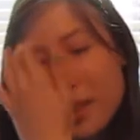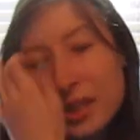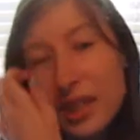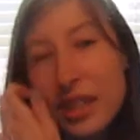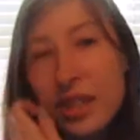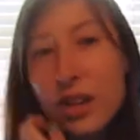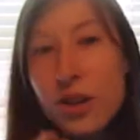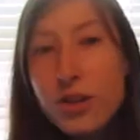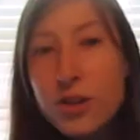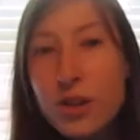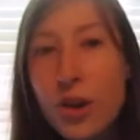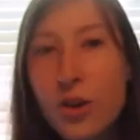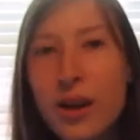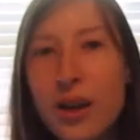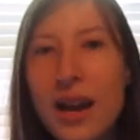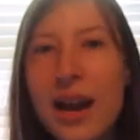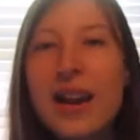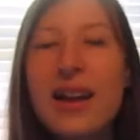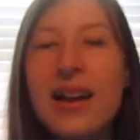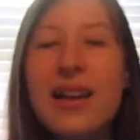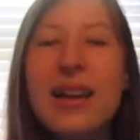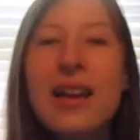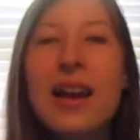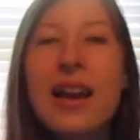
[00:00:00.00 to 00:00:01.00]
He goes,
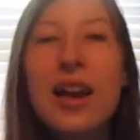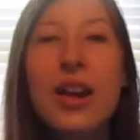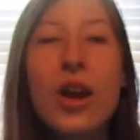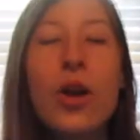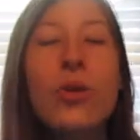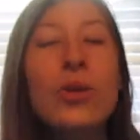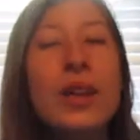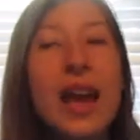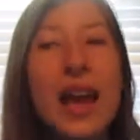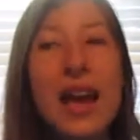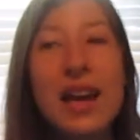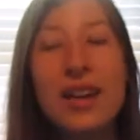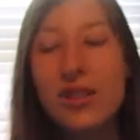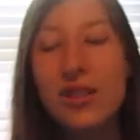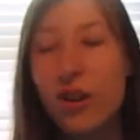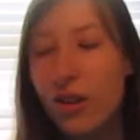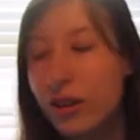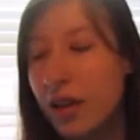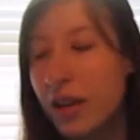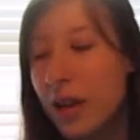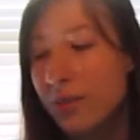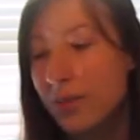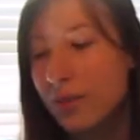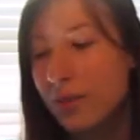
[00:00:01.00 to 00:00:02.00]
okay. And I go, yeah, in all
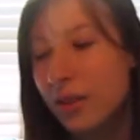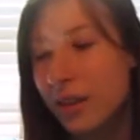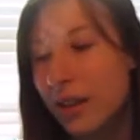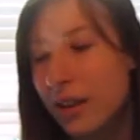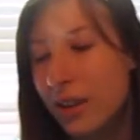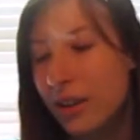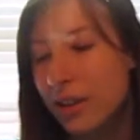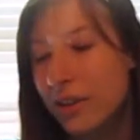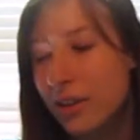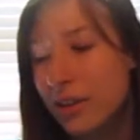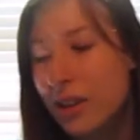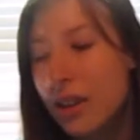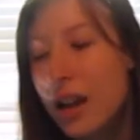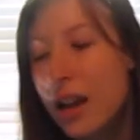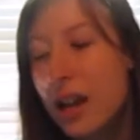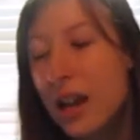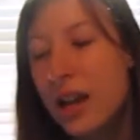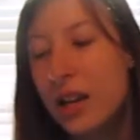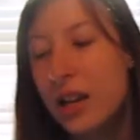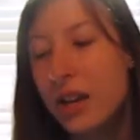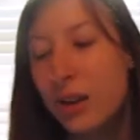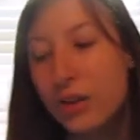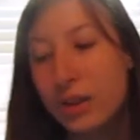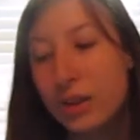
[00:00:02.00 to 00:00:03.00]
capital letters.
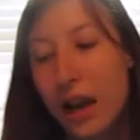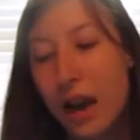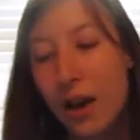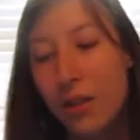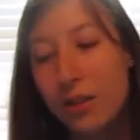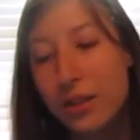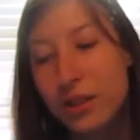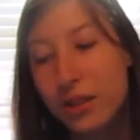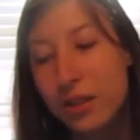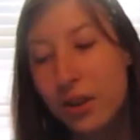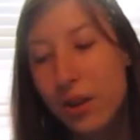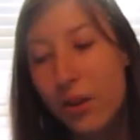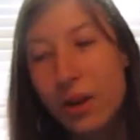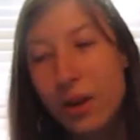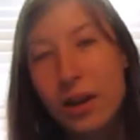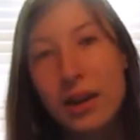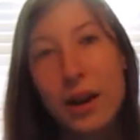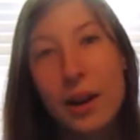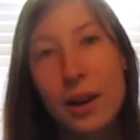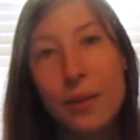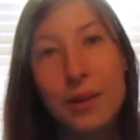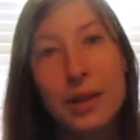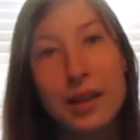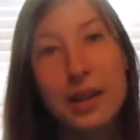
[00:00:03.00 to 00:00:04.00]
He goes, how is it going?
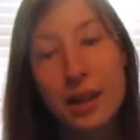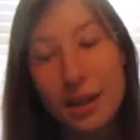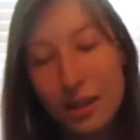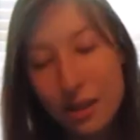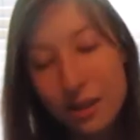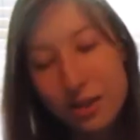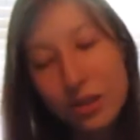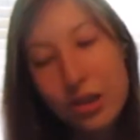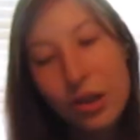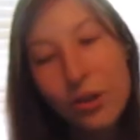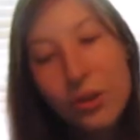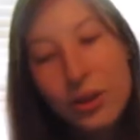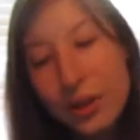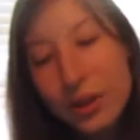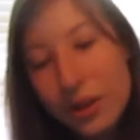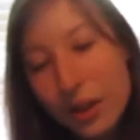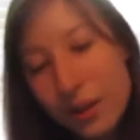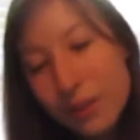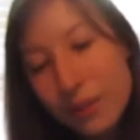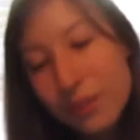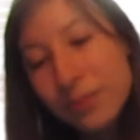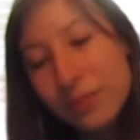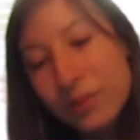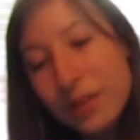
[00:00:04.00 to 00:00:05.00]
And I'm like, it is going
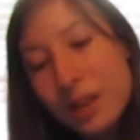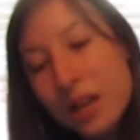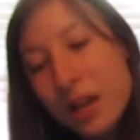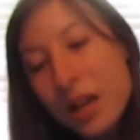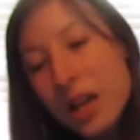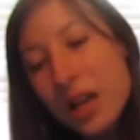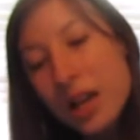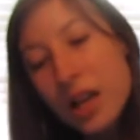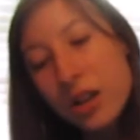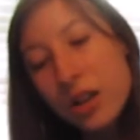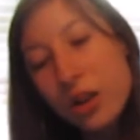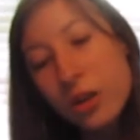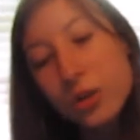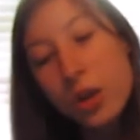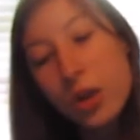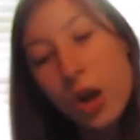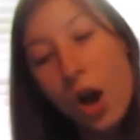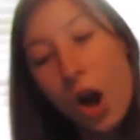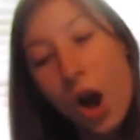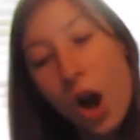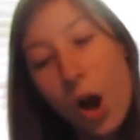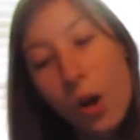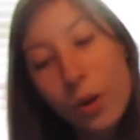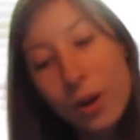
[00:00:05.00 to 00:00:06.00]
good. He goes,
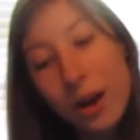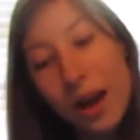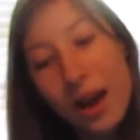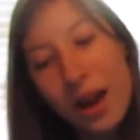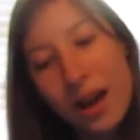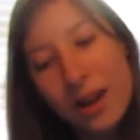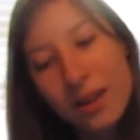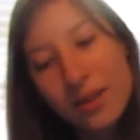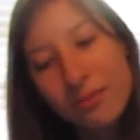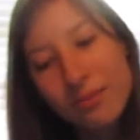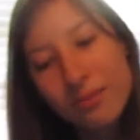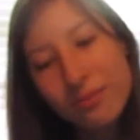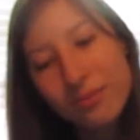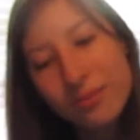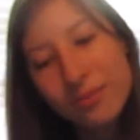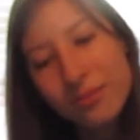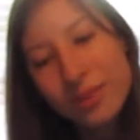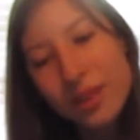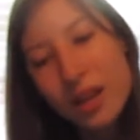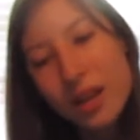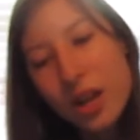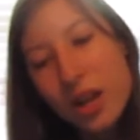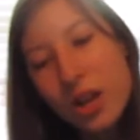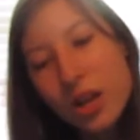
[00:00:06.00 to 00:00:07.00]
okay.
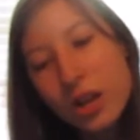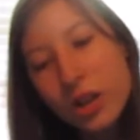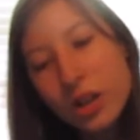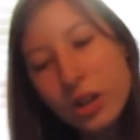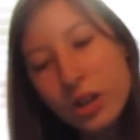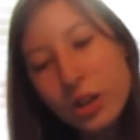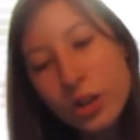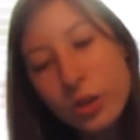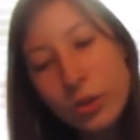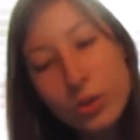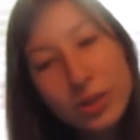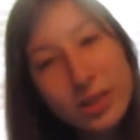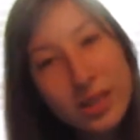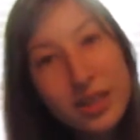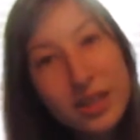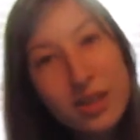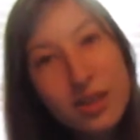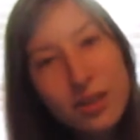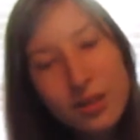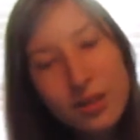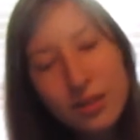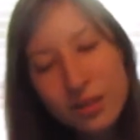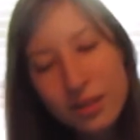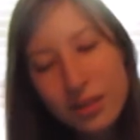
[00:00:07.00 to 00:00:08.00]
You
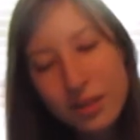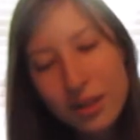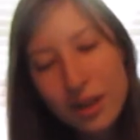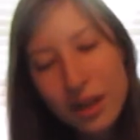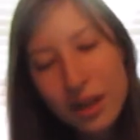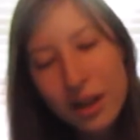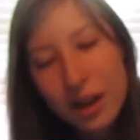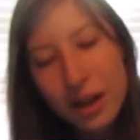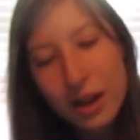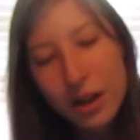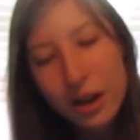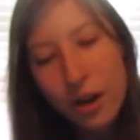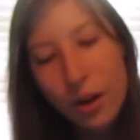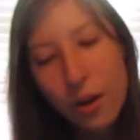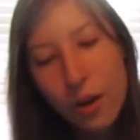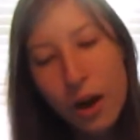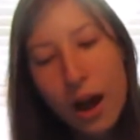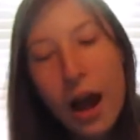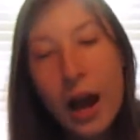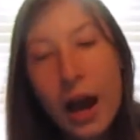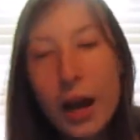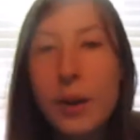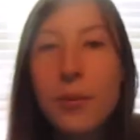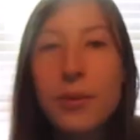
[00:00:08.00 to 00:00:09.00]
single? And I go,
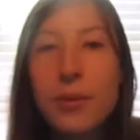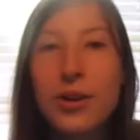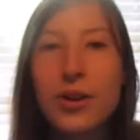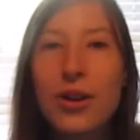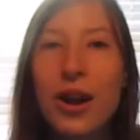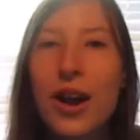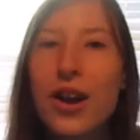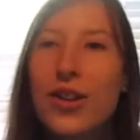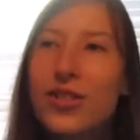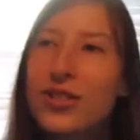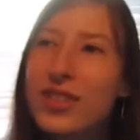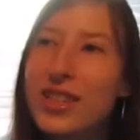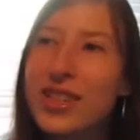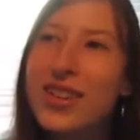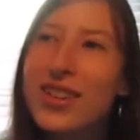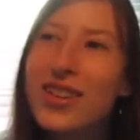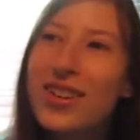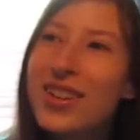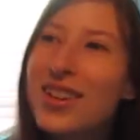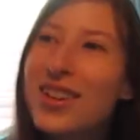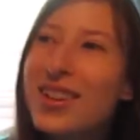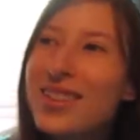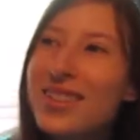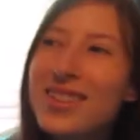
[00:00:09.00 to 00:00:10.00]
I am a craft
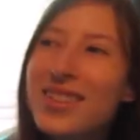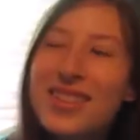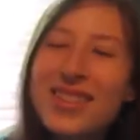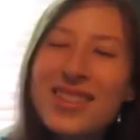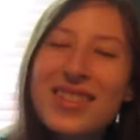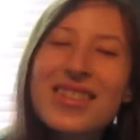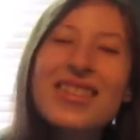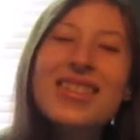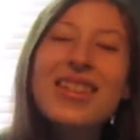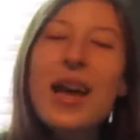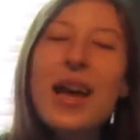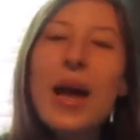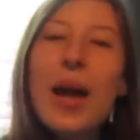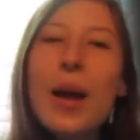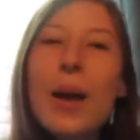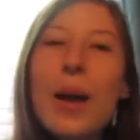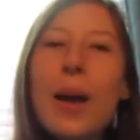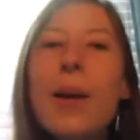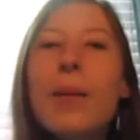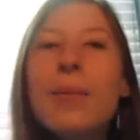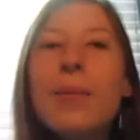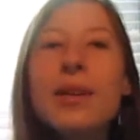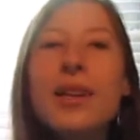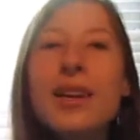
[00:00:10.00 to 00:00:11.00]
single.
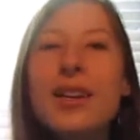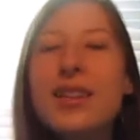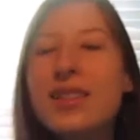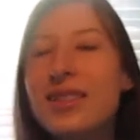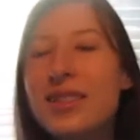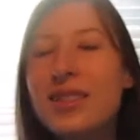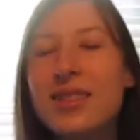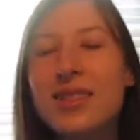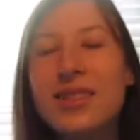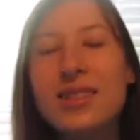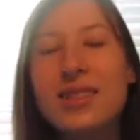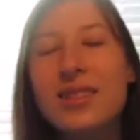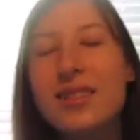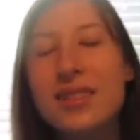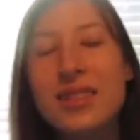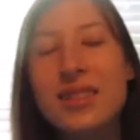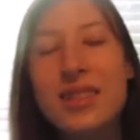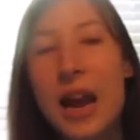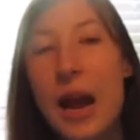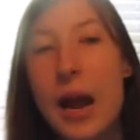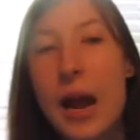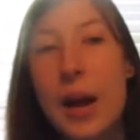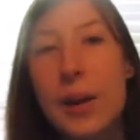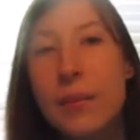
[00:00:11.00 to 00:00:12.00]
Because,
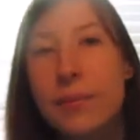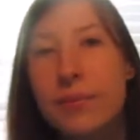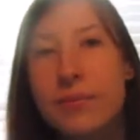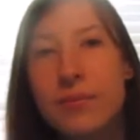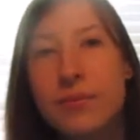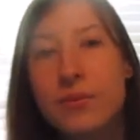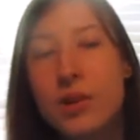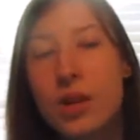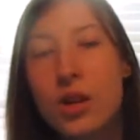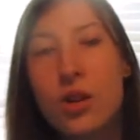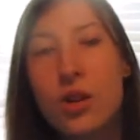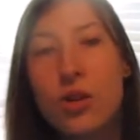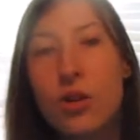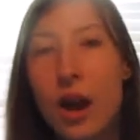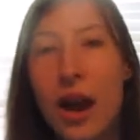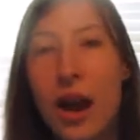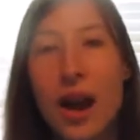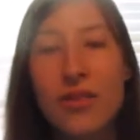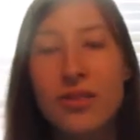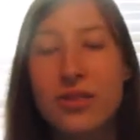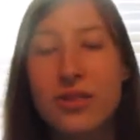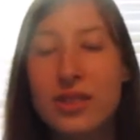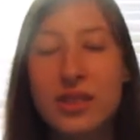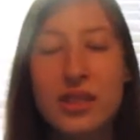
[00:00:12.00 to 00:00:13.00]
damn,
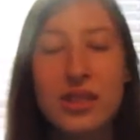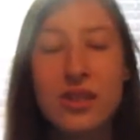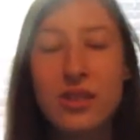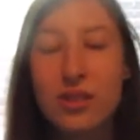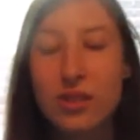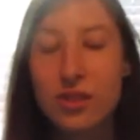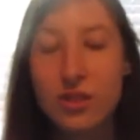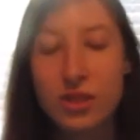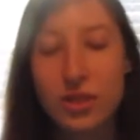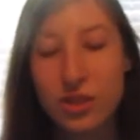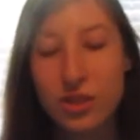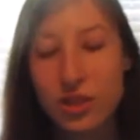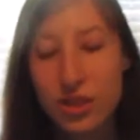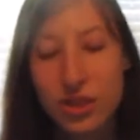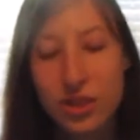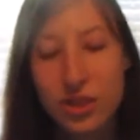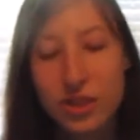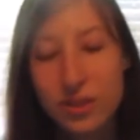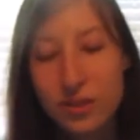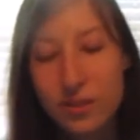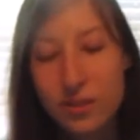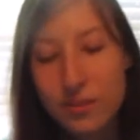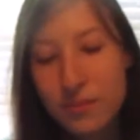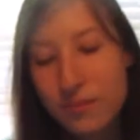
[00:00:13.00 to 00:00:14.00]
craft singles are
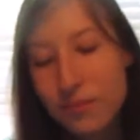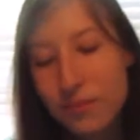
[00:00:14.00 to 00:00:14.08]
just...